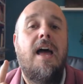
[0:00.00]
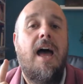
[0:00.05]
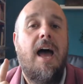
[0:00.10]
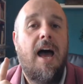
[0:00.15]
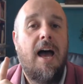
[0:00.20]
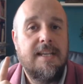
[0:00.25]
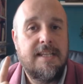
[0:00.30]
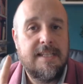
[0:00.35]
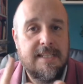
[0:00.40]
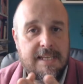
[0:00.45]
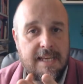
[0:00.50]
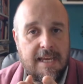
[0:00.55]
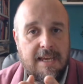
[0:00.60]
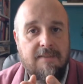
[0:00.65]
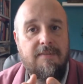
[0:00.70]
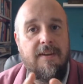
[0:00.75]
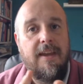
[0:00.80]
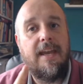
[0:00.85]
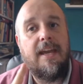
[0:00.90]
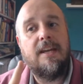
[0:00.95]
a
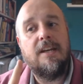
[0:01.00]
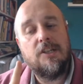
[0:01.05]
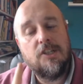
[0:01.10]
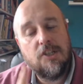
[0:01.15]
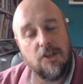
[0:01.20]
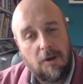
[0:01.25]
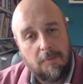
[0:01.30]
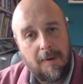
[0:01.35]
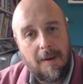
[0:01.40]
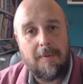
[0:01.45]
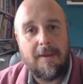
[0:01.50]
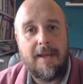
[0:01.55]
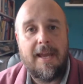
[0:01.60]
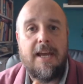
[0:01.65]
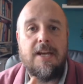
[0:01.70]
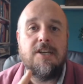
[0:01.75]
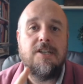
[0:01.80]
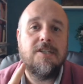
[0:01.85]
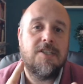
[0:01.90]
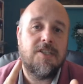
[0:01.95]
CV and a job
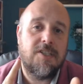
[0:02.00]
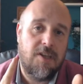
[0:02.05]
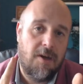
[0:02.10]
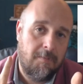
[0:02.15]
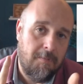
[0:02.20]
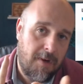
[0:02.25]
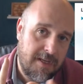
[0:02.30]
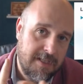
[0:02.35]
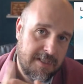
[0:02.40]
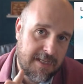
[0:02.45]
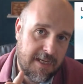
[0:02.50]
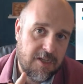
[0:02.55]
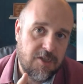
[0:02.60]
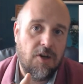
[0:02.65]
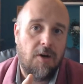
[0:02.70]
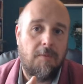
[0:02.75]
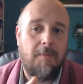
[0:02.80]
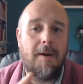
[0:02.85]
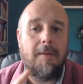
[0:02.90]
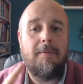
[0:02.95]
application. Some might say
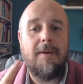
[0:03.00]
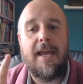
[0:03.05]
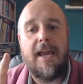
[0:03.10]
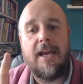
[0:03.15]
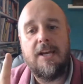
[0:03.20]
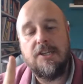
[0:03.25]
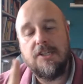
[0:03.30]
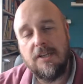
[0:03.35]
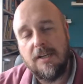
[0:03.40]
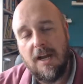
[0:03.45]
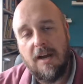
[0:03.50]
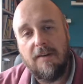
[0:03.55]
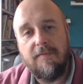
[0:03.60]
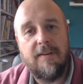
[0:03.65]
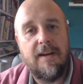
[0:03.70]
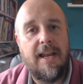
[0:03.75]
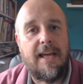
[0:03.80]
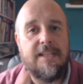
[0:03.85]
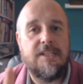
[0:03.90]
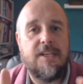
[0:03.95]
job application, cover
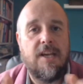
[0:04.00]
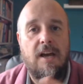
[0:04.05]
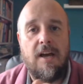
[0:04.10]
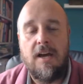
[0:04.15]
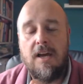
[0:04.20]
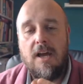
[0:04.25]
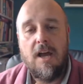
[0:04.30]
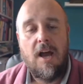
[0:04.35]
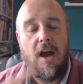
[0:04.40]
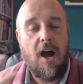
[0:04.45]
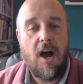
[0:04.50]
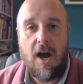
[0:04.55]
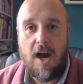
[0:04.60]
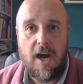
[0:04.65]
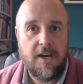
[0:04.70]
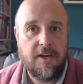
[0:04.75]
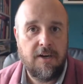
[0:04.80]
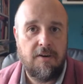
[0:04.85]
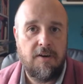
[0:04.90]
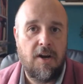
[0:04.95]
letter.
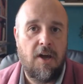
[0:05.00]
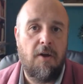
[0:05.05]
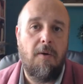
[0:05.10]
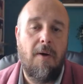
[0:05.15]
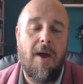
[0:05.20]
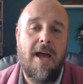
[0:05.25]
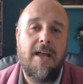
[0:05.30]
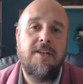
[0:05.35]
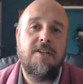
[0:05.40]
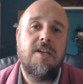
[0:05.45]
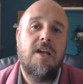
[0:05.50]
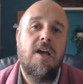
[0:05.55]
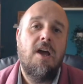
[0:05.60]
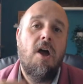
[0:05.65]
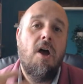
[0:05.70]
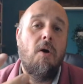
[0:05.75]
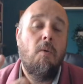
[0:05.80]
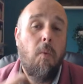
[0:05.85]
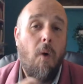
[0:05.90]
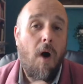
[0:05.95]
I don't know. And
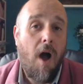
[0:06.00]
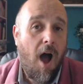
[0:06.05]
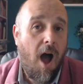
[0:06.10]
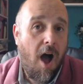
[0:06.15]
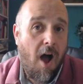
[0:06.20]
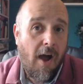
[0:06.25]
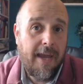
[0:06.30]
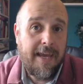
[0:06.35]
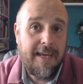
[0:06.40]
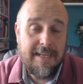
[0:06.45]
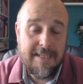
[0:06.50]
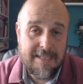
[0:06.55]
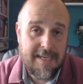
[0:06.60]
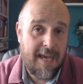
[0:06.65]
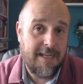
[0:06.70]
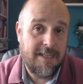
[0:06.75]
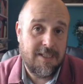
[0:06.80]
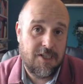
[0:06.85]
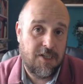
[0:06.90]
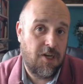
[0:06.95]
what I
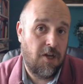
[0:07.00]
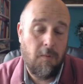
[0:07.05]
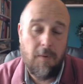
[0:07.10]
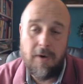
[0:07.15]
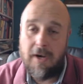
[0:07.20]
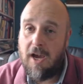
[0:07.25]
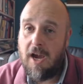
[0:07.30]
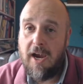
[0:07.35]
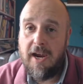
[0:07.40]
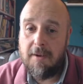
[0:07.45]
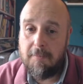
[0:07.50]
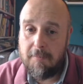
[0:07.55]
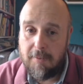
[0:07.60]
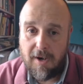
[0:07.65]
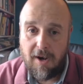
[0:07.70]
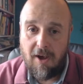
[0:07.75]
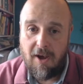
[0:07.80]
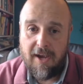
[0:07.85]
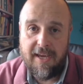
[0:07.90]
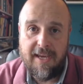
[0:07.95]
tend to do when I
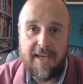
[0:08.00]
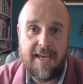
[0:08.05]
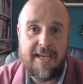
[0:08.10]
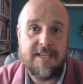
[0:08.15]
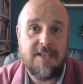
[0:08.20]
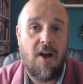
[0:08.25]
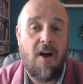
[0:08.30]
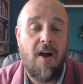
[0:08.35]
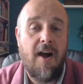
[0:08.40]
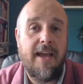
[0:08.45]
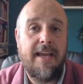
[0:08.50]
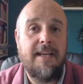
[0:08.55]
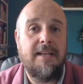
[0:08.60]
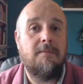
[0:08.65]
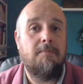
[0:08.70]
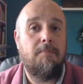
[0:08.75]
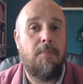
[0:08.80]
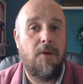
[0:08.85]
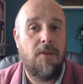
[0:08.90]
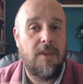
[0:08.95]
apply is I
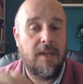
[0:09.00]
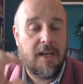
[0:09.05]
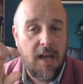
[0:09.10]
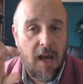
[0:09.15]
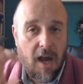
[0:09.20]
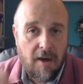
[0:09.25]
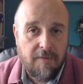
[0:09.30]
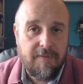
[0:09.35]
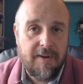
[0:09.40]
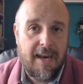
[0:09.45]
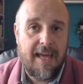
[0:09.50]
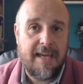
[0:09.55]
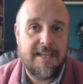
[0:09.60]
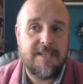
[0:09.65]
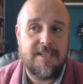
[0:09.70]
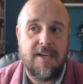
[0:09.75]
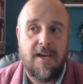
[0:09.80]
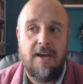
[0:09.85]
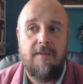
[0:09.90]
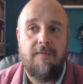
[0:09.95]
put the cover
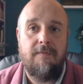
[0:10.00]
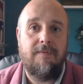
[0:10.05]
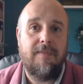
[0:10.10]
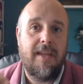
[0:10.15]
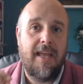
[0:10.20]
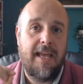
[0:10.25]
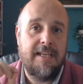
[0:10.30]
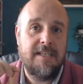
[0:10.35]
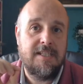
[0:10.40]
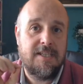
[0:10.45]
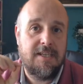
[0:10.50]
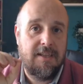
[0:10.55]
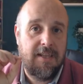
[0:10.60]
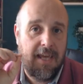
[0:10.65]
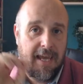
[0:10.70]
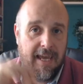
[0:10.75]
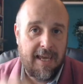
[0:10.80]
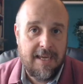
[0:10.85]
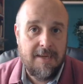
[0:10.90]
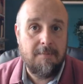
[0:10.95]
letter into
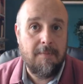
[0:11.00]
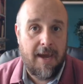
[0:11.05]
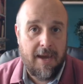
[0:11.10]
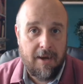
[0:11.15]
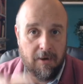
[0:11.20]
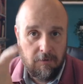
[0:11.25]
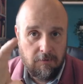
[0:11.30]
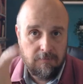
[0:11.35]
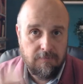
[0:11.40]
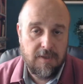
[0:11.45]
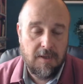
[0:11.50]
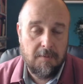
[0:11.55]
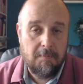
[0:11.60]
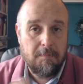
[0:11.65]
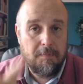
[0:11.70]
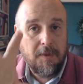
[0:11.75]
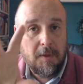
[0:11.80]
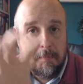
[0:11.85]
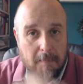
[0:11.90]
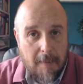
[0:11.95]
the email,
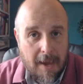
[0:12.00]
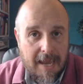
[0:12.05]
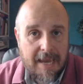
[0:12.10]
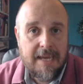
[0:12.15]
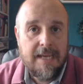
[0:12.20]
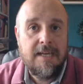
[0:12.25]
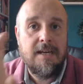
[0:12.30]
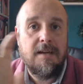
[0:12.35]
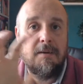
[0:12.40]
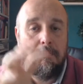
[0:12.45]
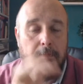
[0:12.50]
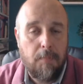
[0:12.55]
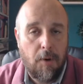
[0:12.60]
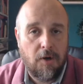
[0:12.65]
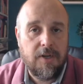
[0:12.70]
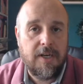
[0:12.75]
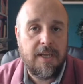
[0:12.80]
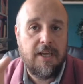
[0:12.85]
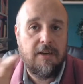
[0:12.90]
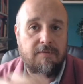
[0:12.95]
the main
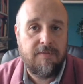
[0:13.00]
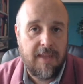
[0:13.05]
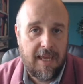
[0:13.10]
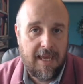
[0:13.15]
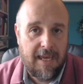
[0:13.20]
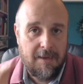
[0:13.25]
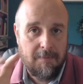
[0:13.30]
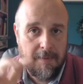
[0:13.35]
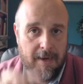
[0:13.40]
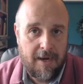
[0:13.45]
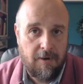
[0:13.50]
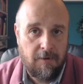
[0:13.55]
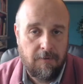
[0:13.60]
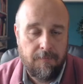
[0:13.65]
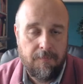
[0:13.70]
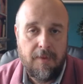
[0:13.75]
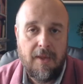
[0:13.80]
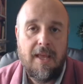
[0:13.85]
body of the email,